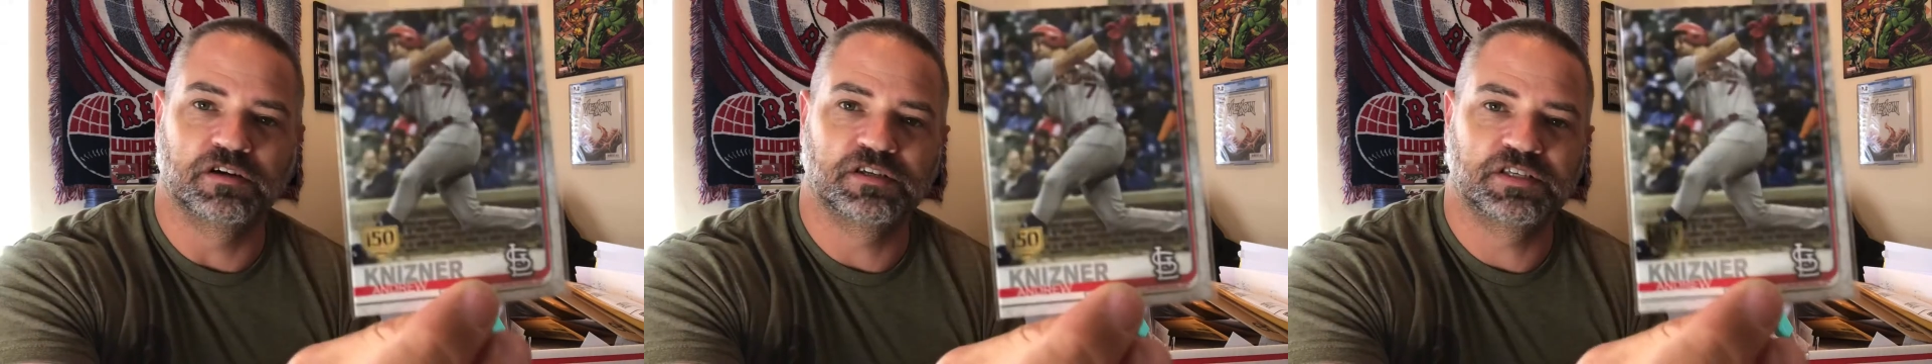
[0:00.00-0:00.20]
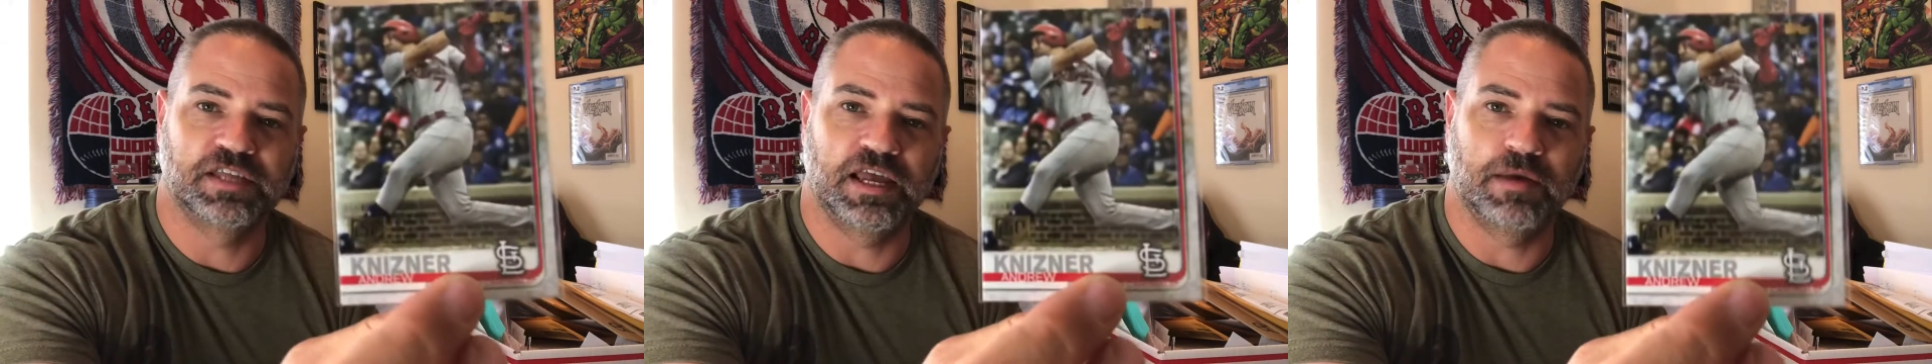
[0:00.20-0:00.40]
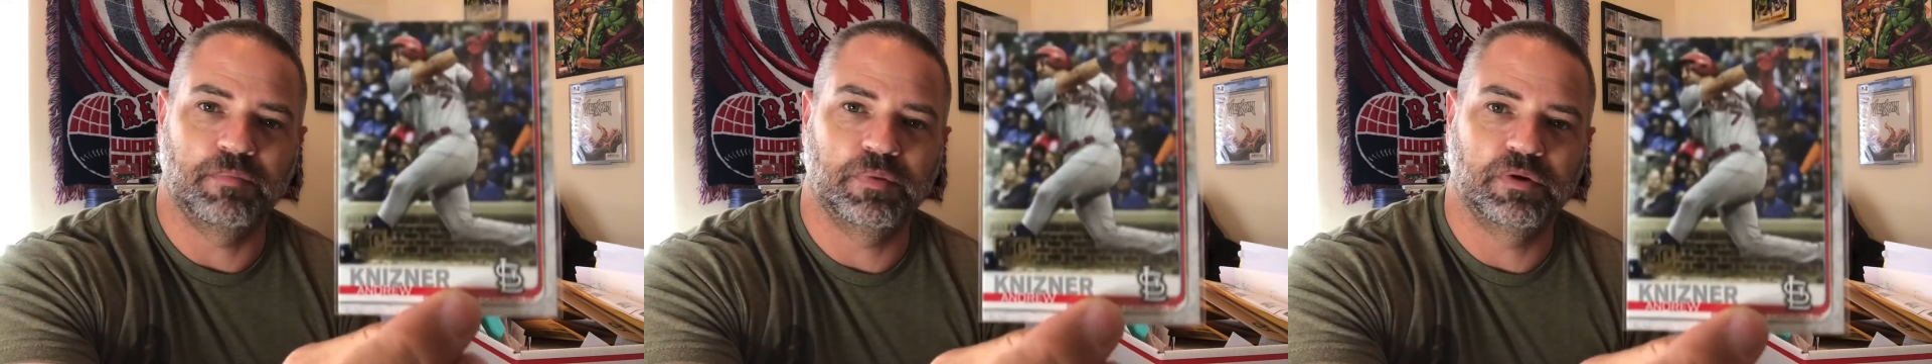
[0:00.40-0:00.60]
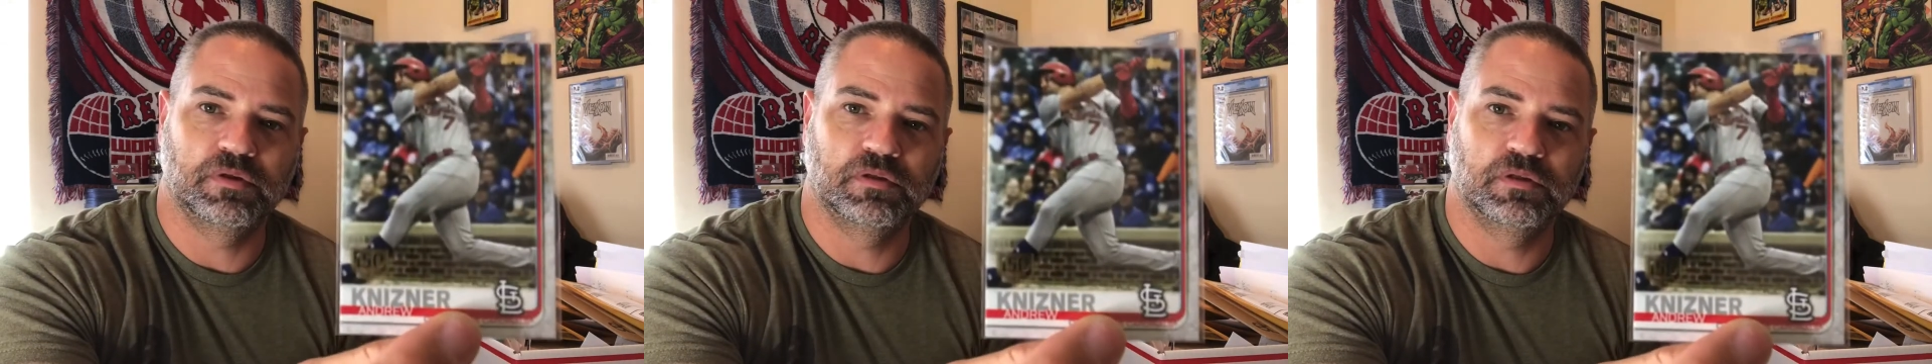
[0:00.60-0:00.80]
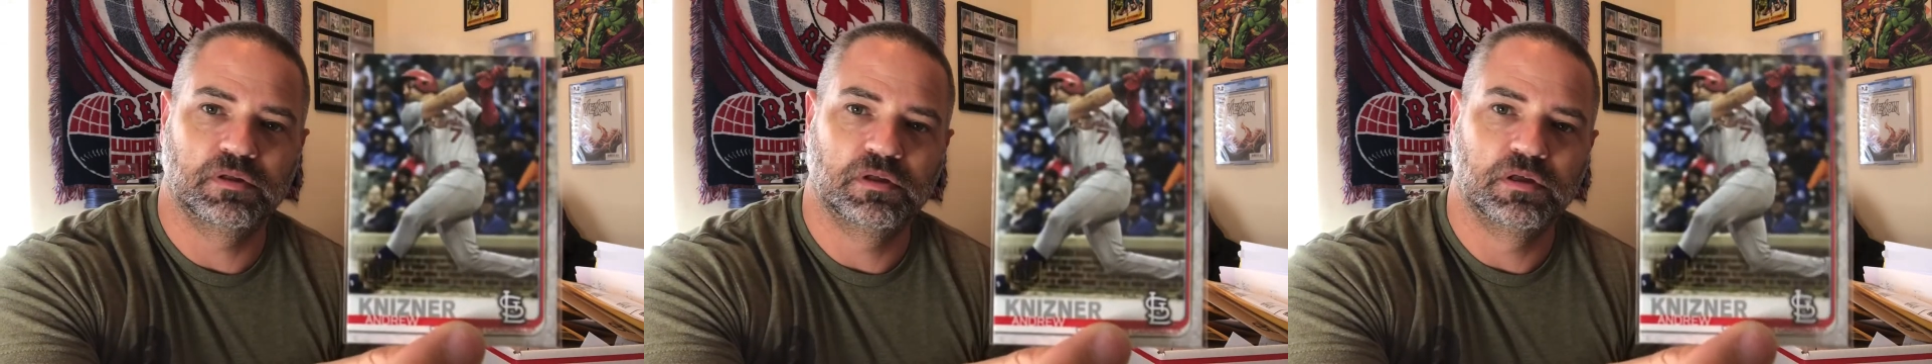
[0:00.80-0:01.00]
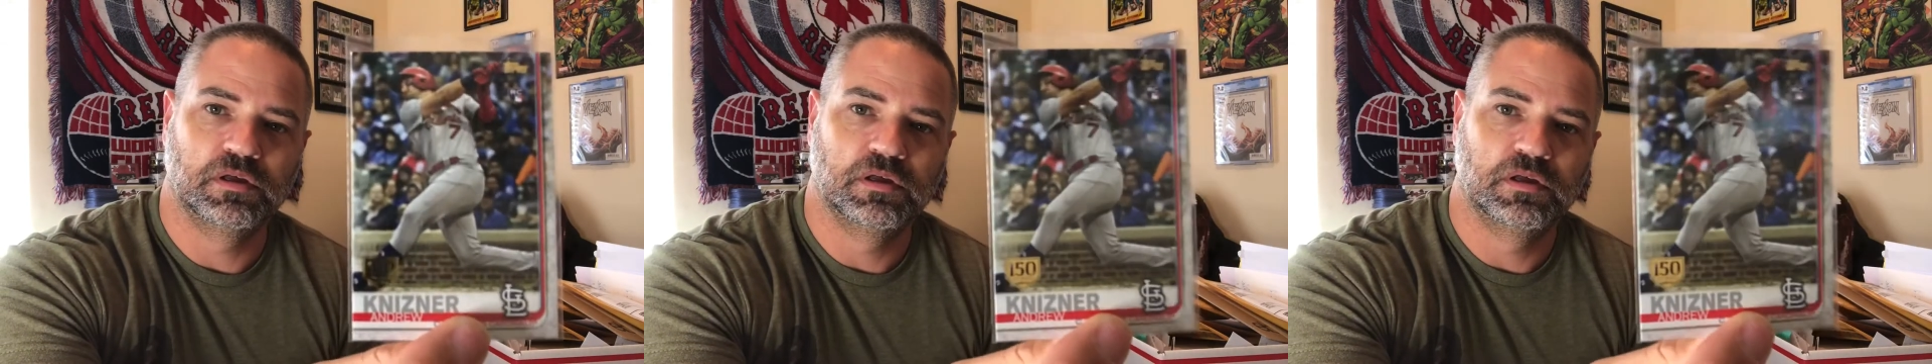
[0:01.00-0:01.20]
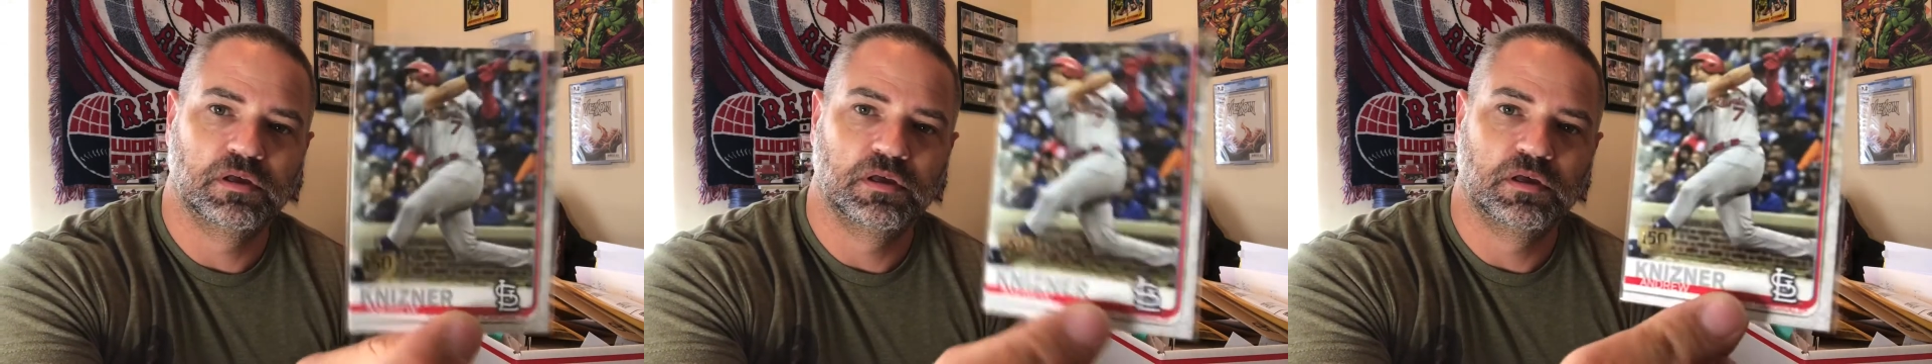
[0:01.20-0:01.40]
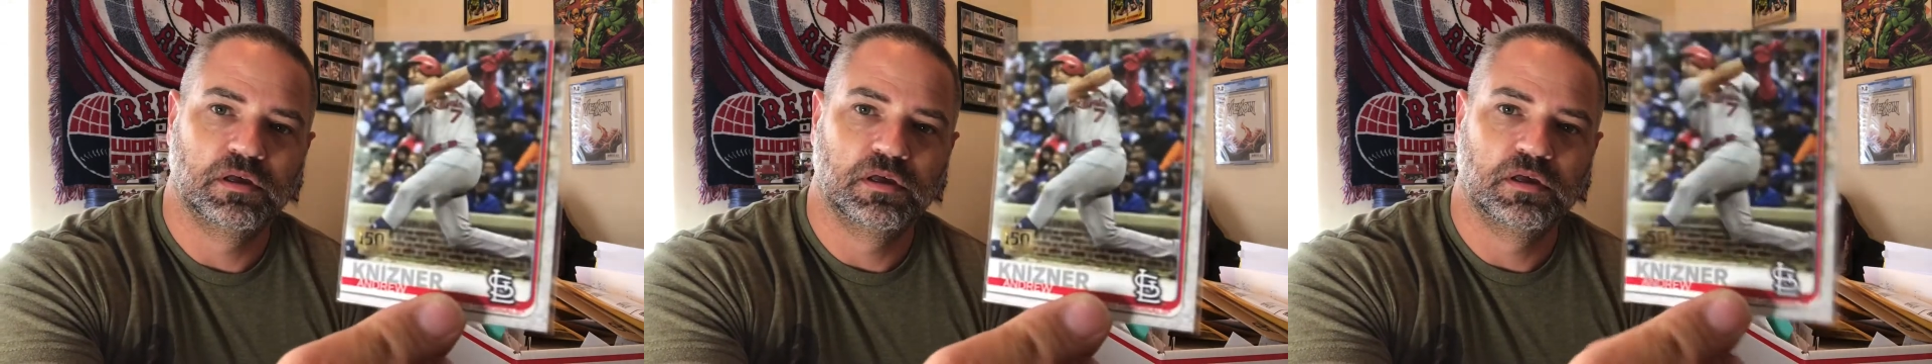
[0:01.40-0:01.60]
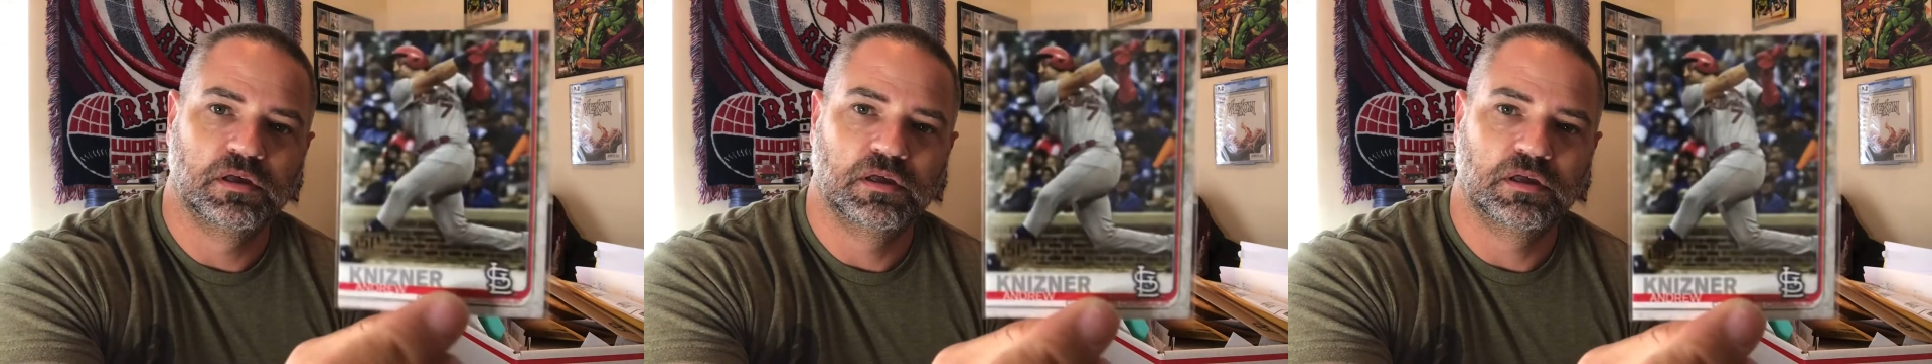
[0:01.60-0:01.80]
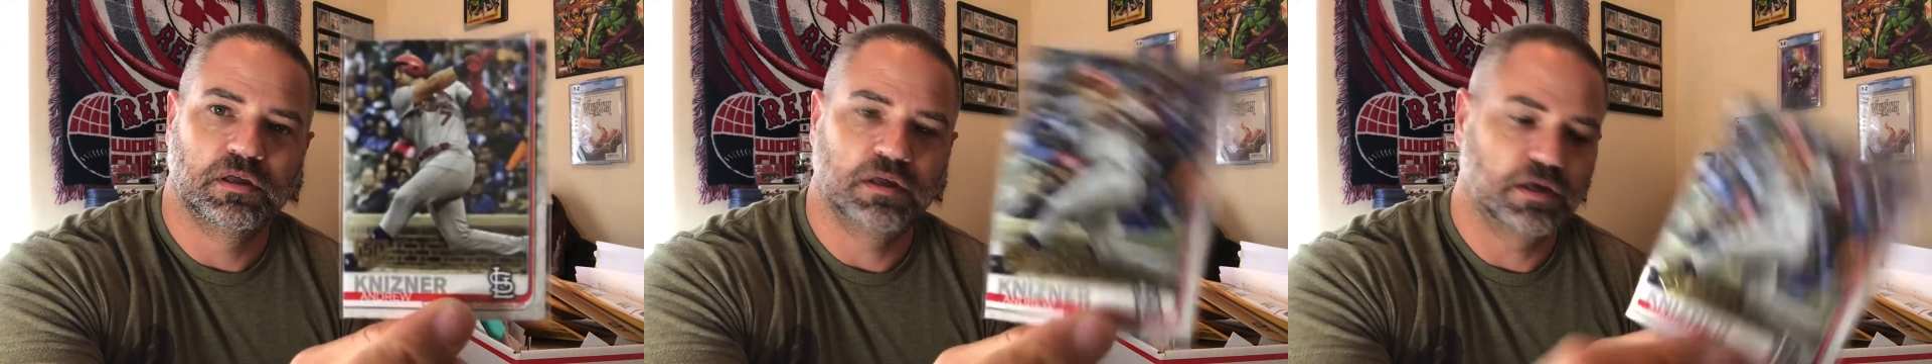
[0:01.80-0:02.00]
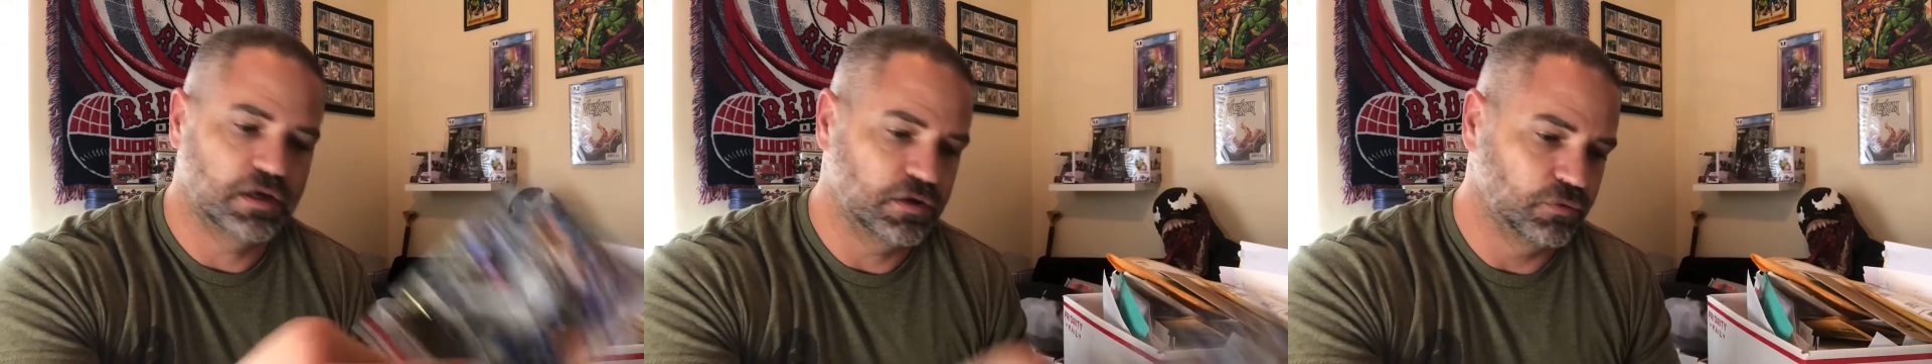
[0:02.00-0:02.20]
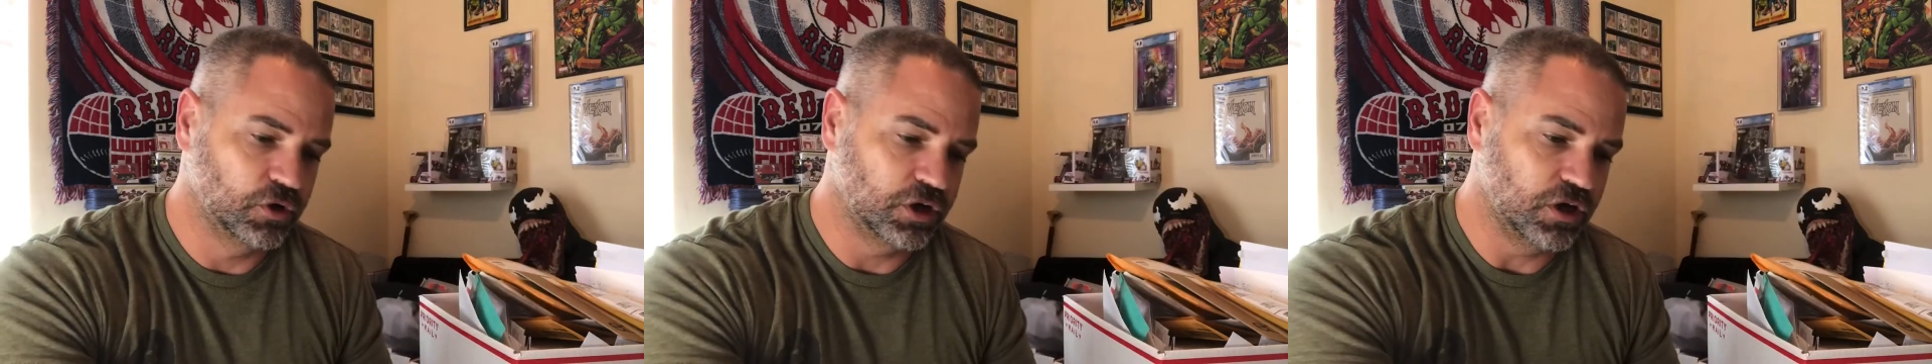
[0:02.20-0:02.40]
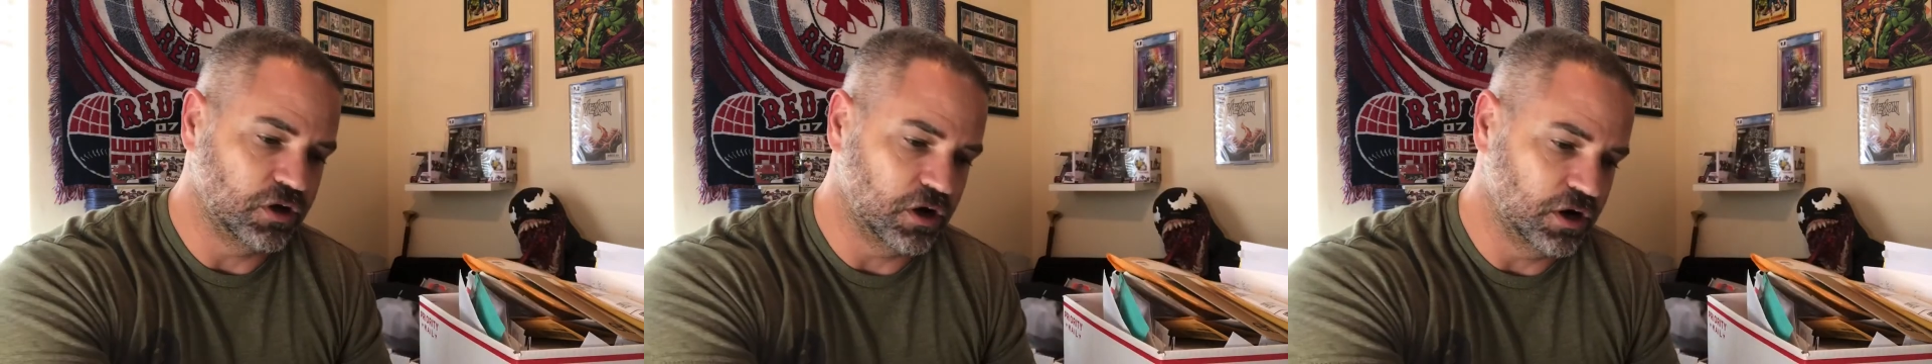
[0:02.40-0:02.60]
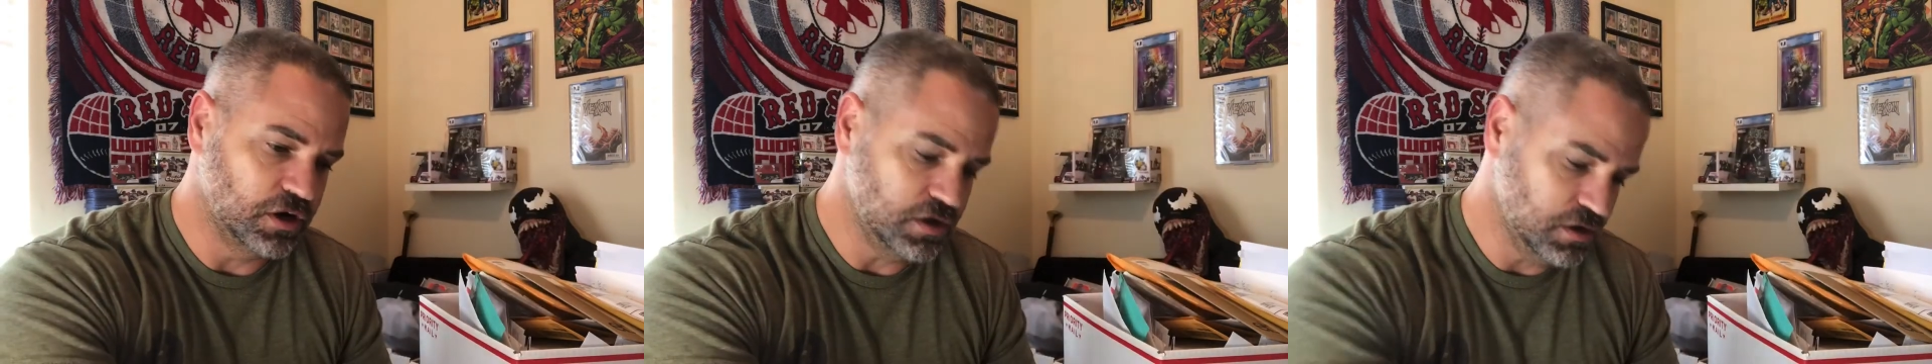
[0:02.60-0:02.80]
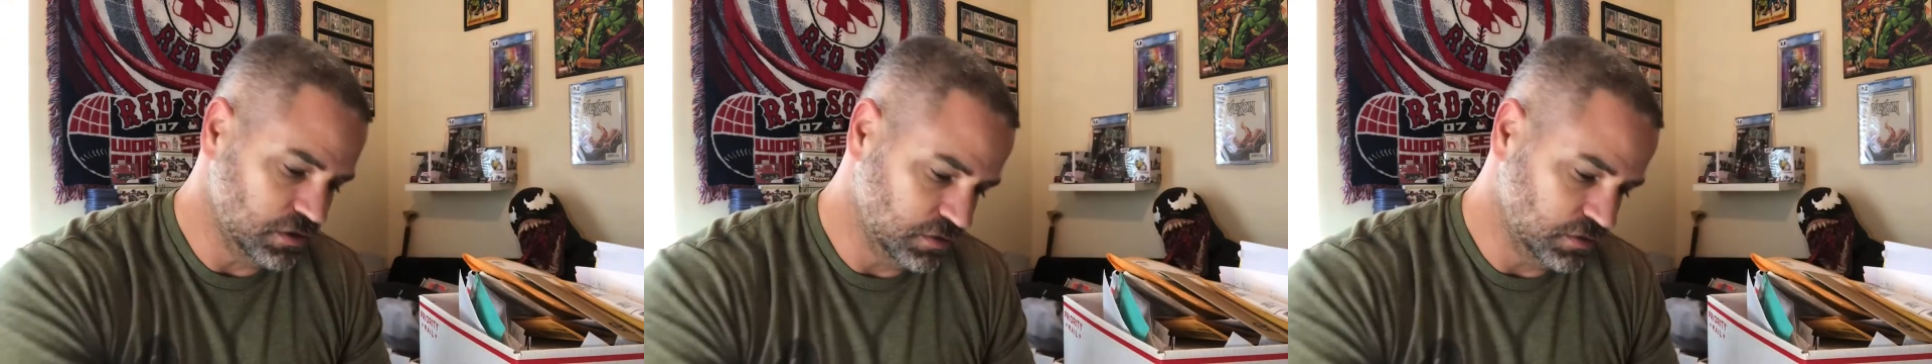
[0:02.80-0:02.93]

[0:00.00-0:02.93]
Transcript: stamp uh, rookie card.